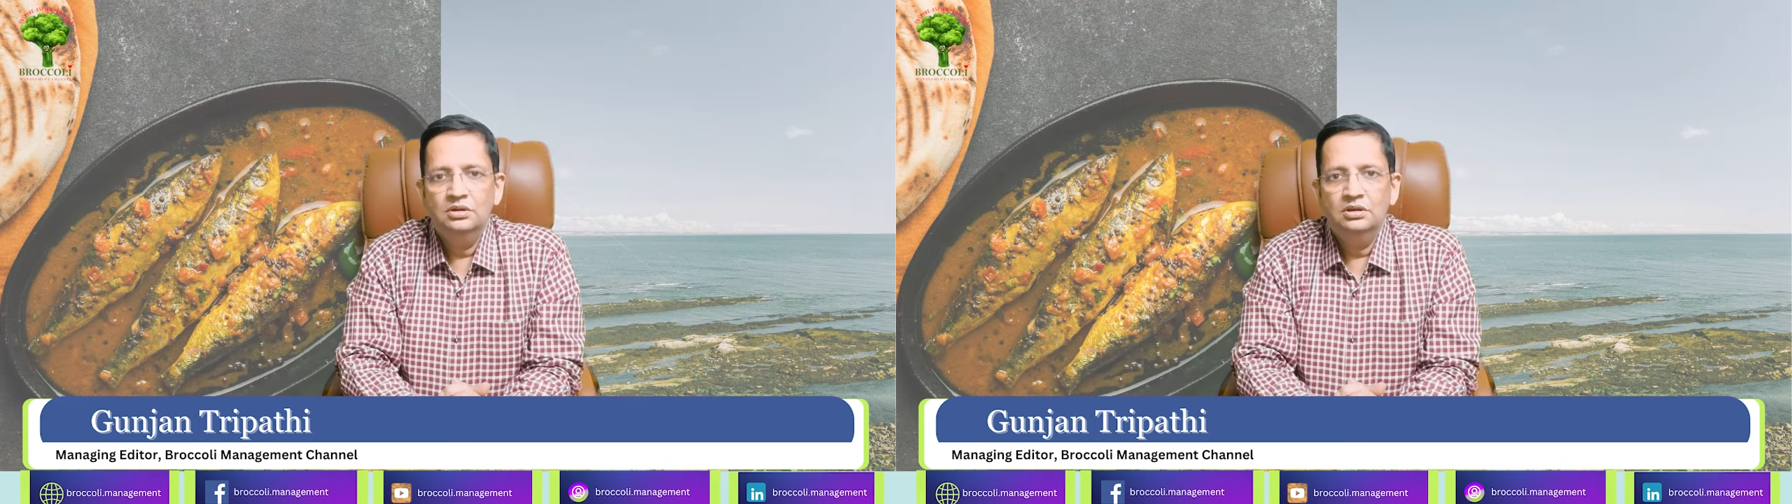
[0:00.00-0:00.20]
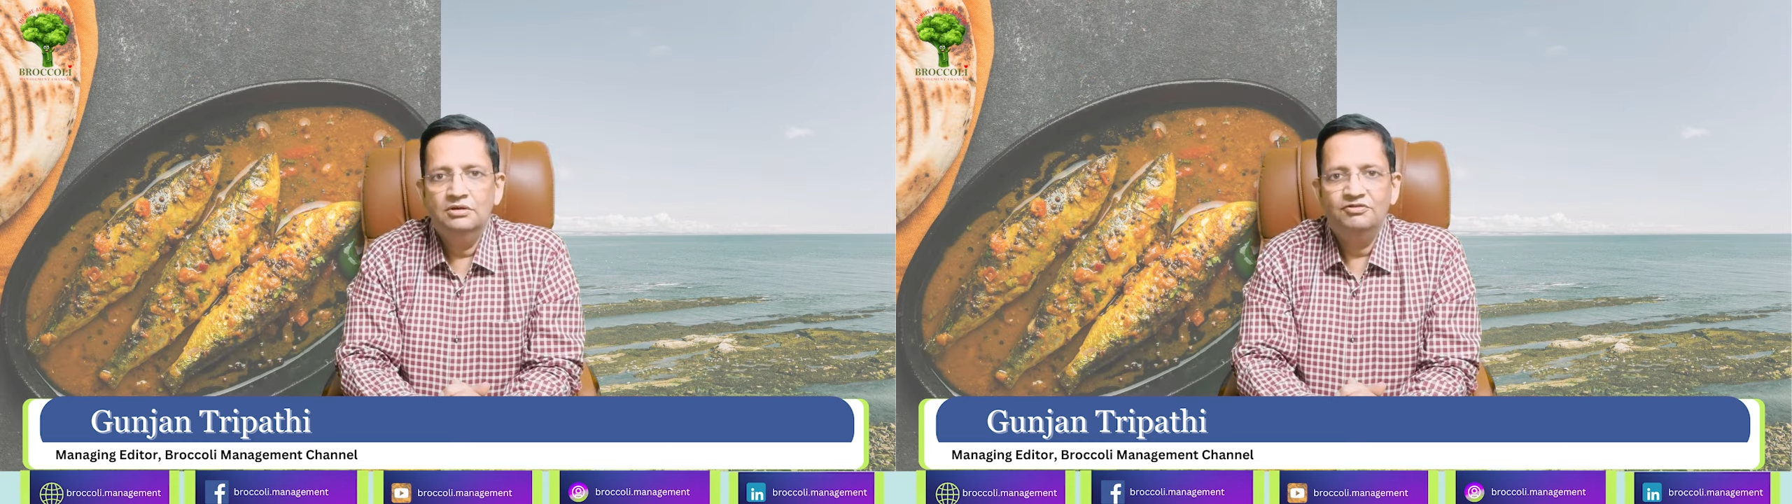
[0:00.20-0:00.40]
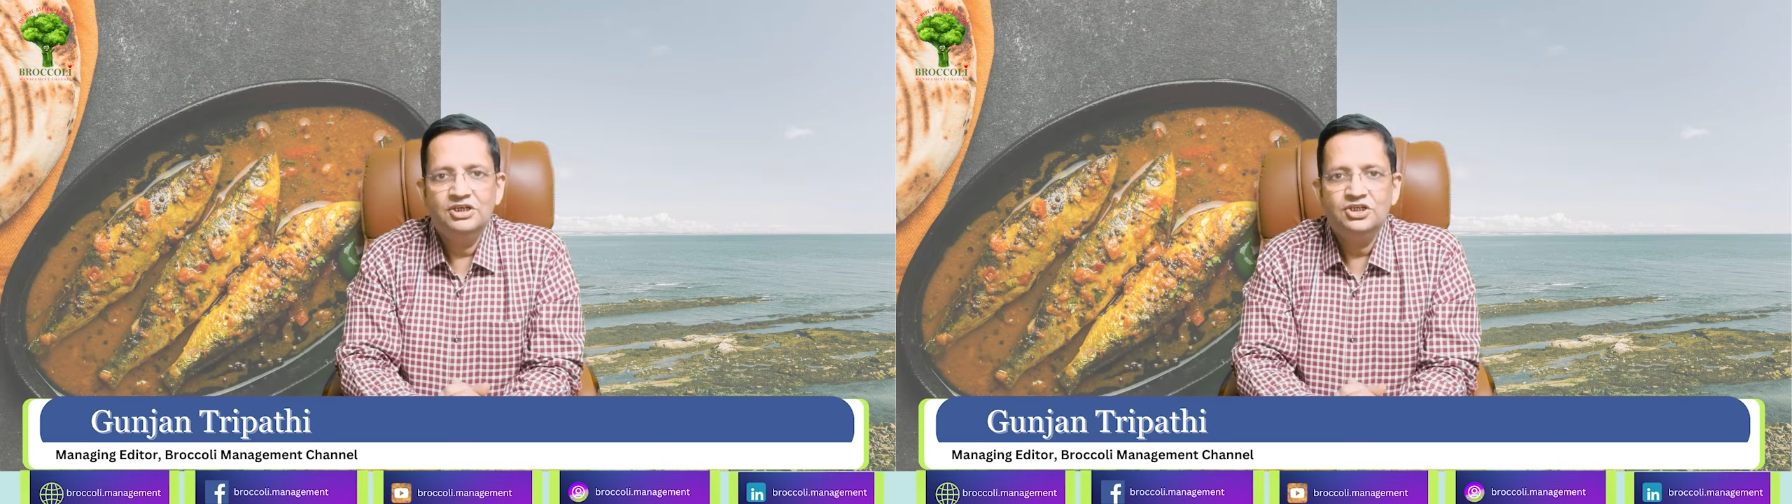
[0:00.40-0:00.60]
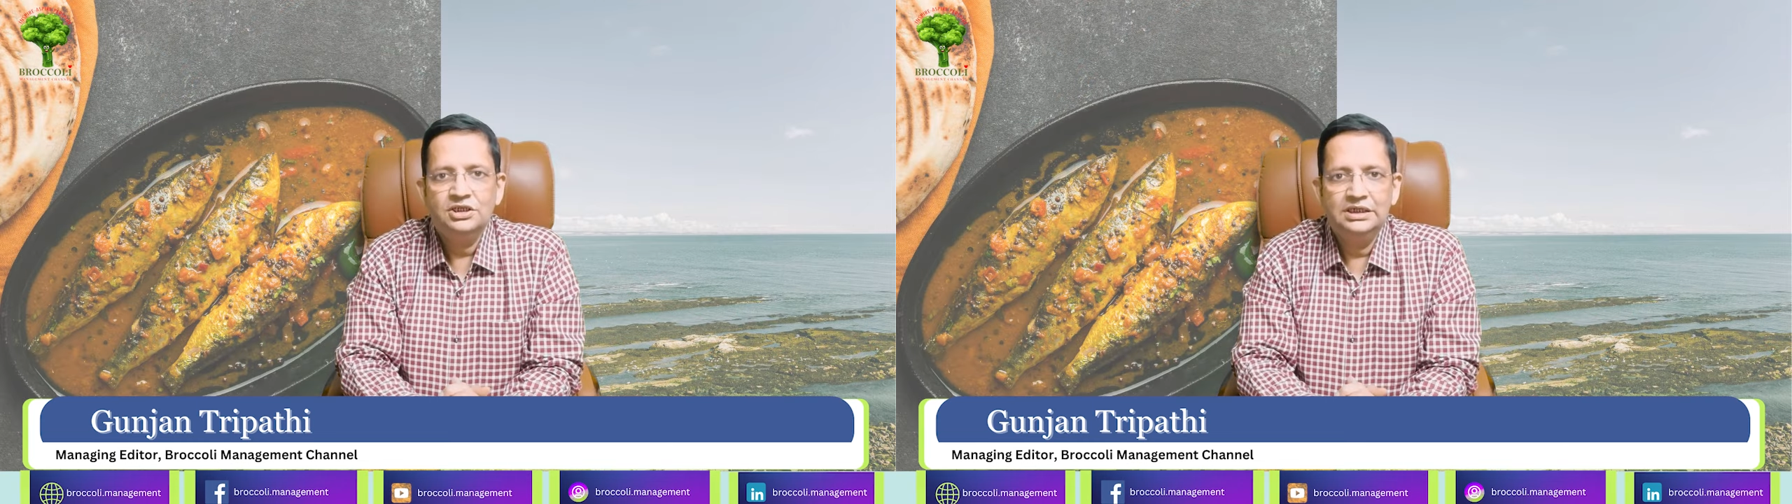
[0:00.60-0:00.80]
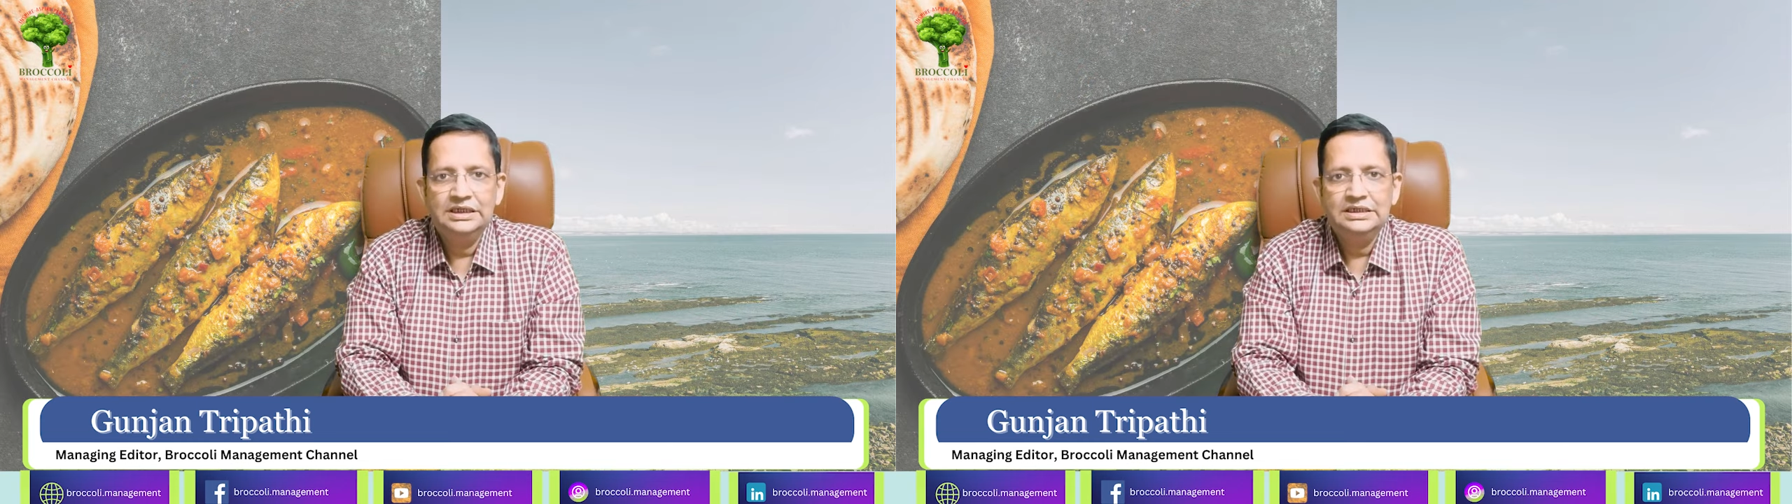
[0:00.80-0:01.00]
the fish
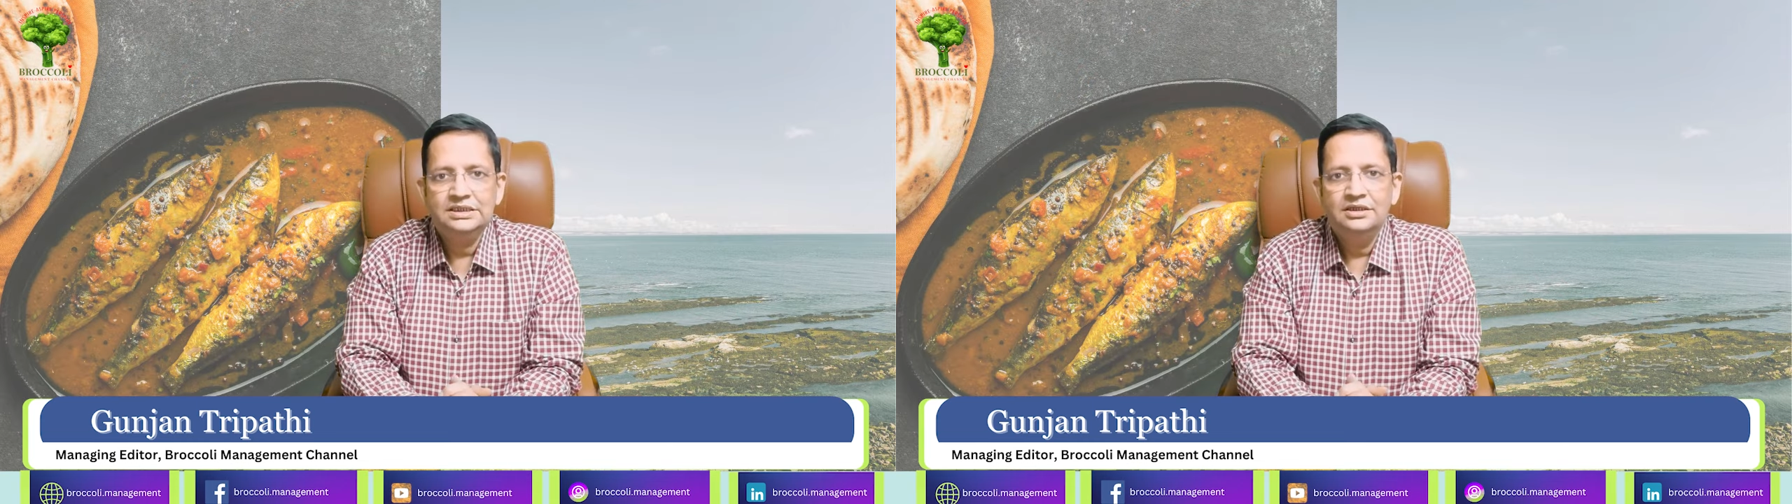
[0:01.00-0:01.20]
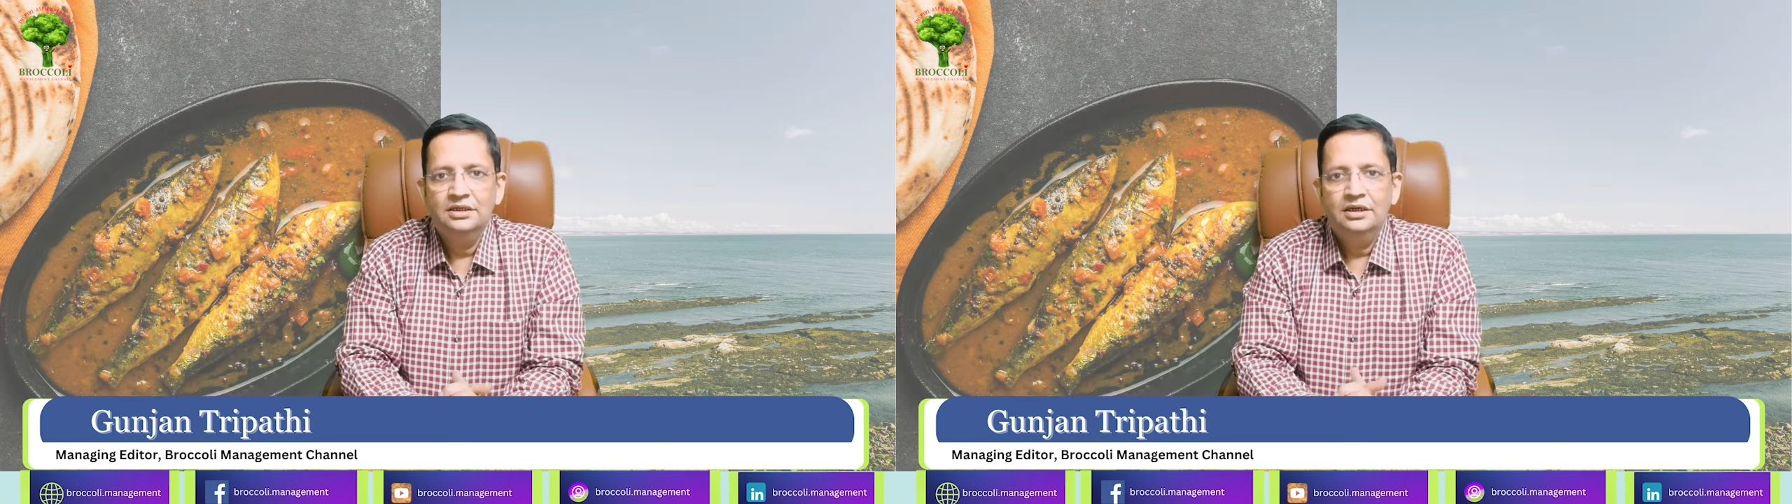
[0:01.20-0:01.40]
curries